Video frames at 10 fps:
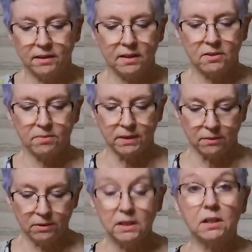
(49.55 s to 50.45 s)
This
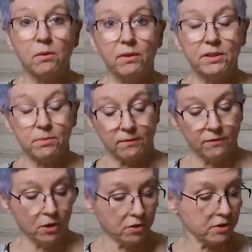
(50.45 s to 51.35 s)
one. We're going to go with this one
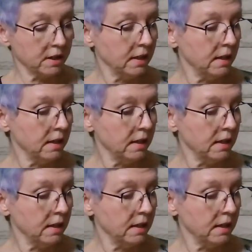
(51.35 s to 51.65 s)
first.